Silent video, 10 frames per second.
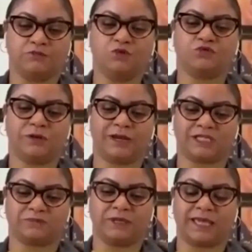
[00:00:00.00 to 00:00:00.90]
movement
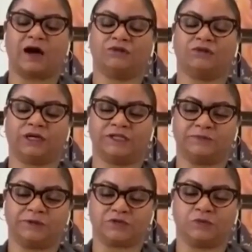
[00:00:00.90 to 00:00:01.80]
has been galvanized
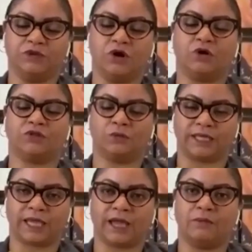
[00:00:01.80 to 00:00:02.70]
because we know that we
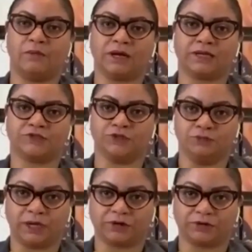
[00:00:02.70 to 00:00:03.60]
can and must do
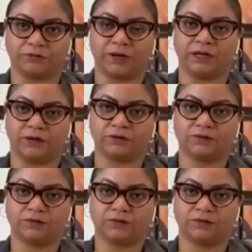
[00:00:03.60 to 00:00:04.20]
better right now.